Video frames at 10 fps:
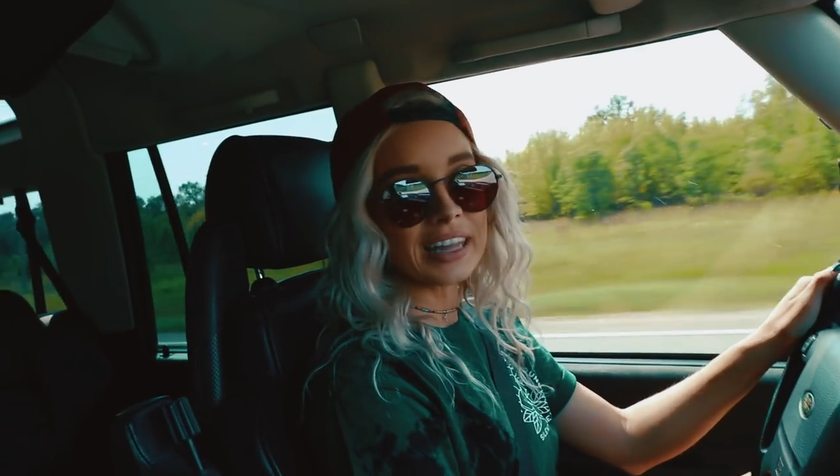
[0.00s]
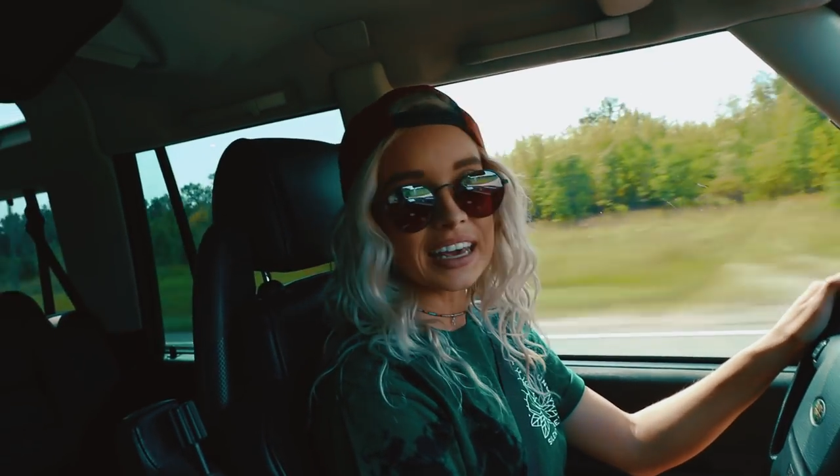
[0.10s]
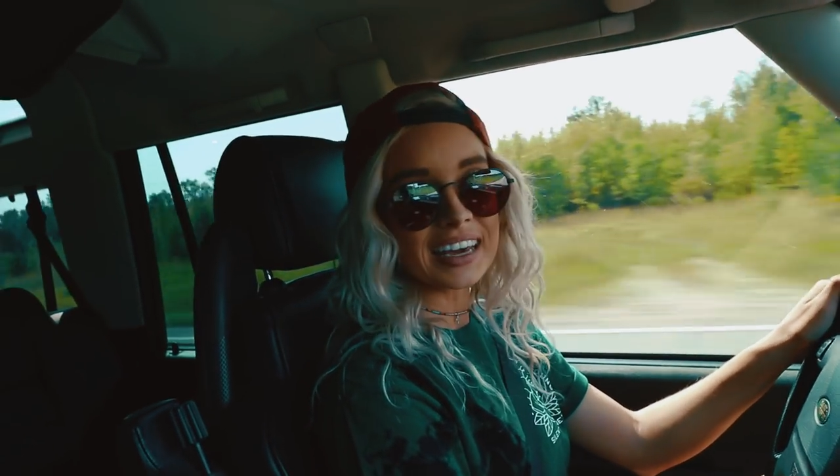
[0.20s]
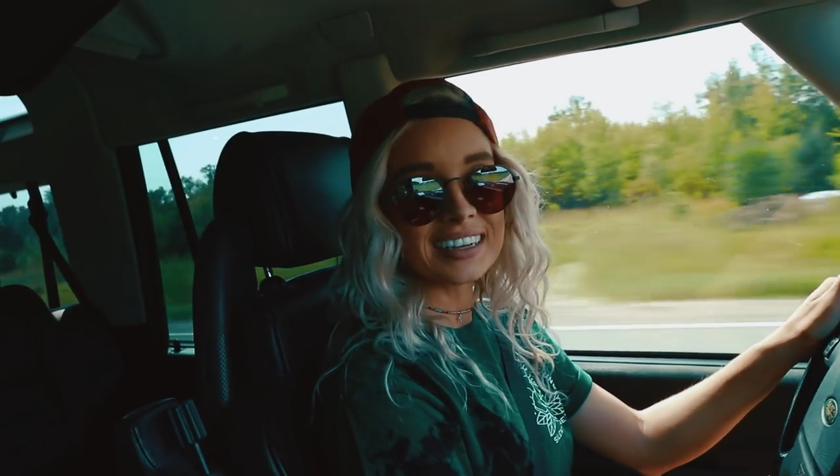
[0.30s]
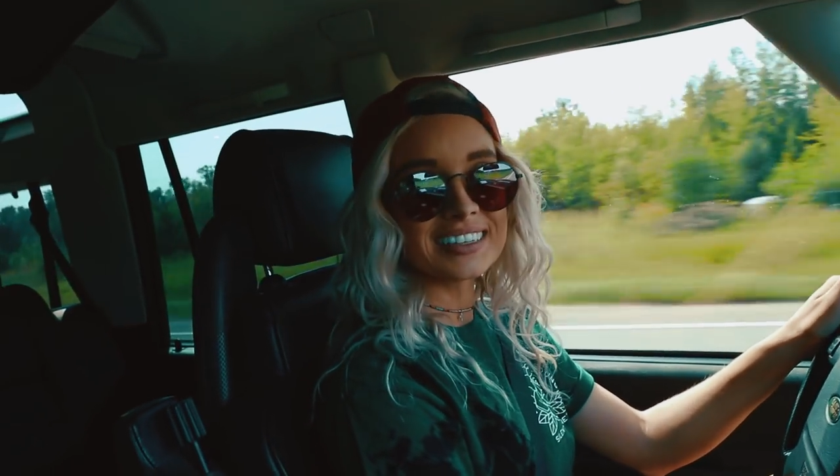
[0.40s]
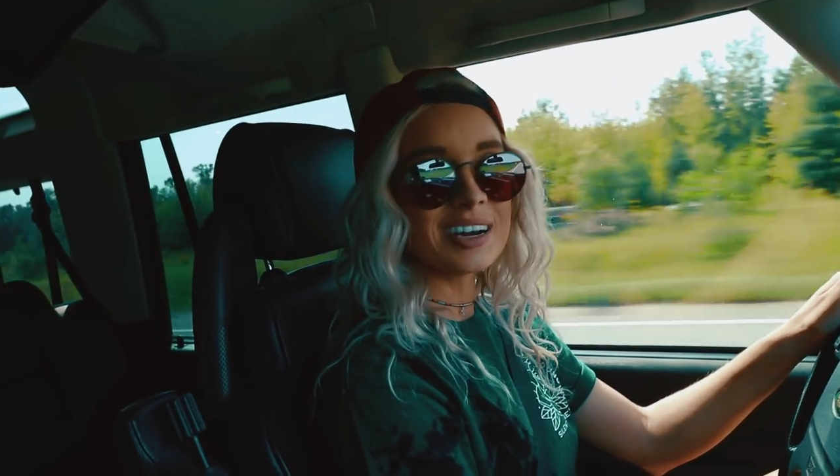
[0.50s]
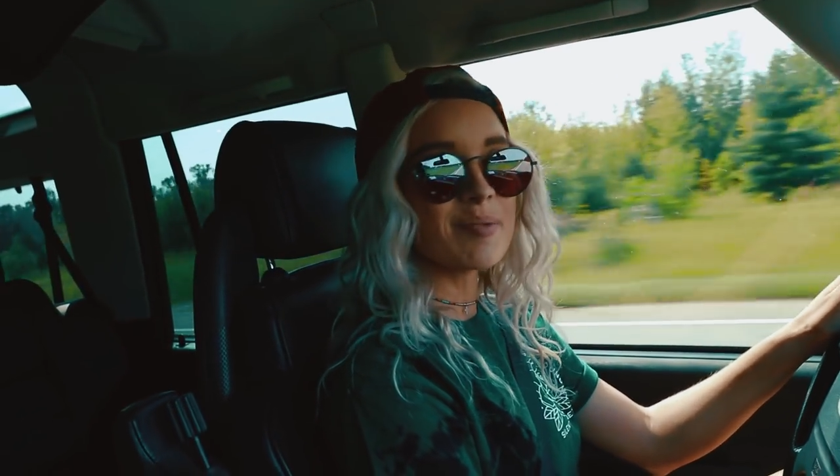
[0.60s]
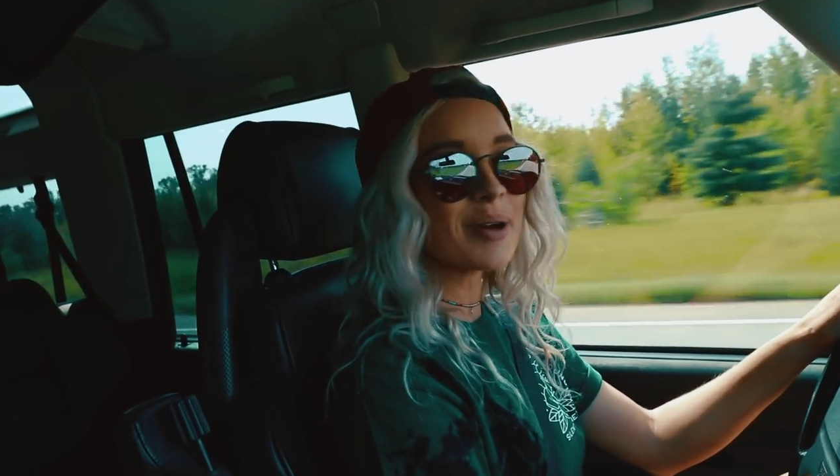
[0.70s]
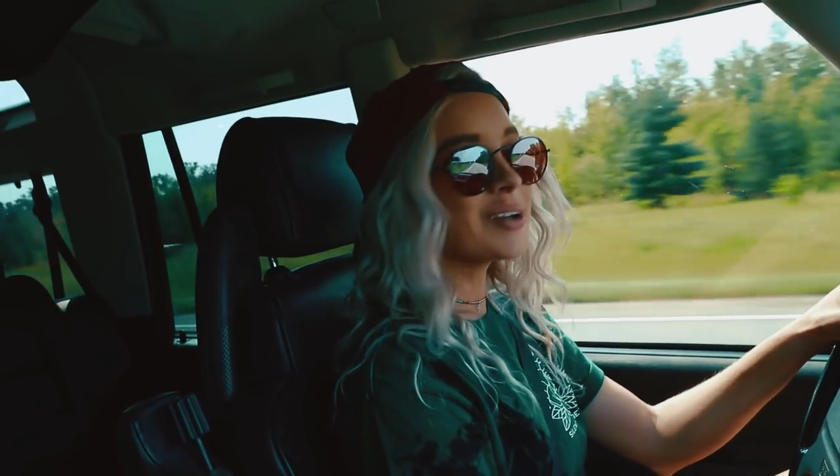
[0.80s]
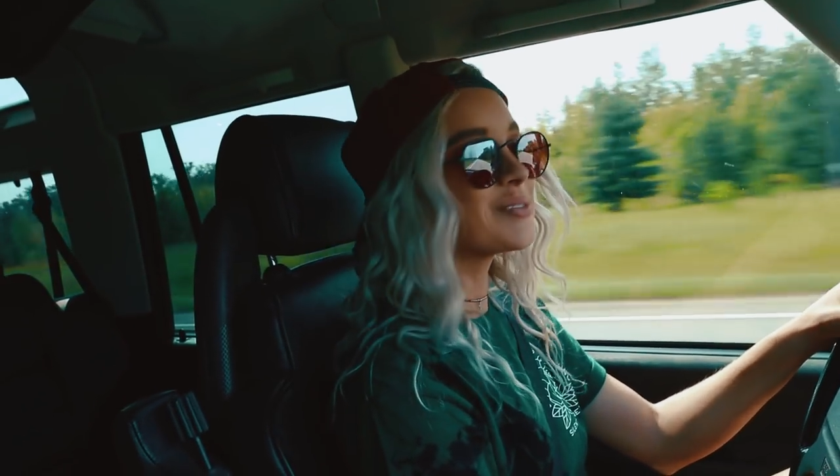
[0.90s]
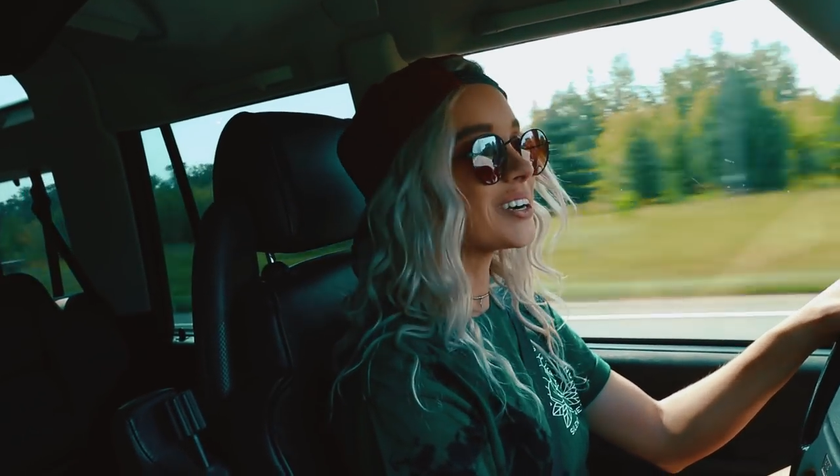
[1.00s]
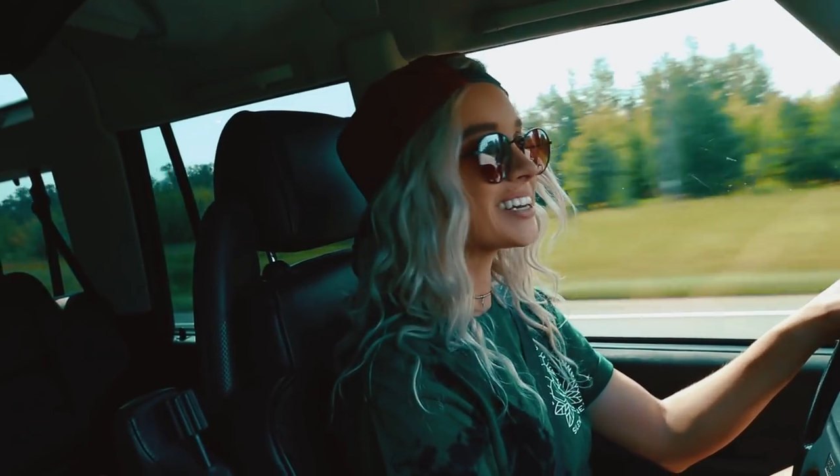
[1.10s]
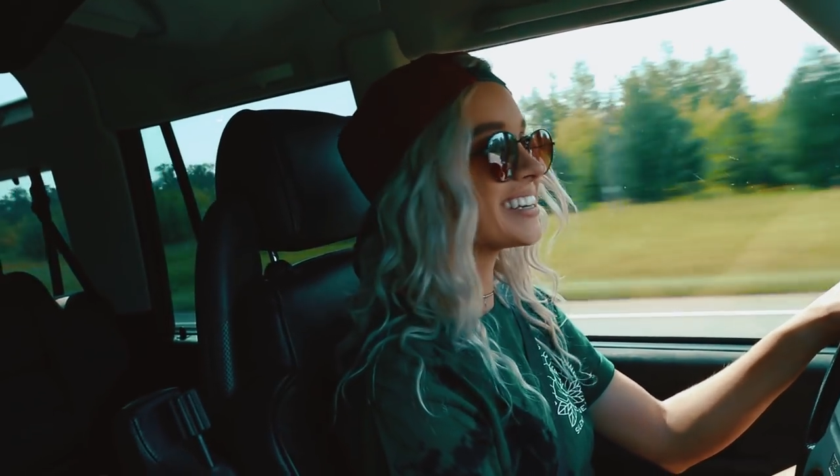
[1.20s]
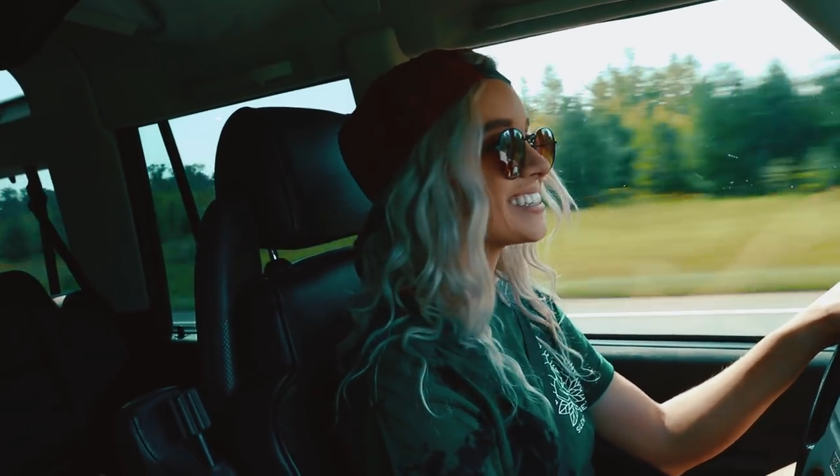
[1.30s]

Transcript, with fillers: lake to go paddleboarding.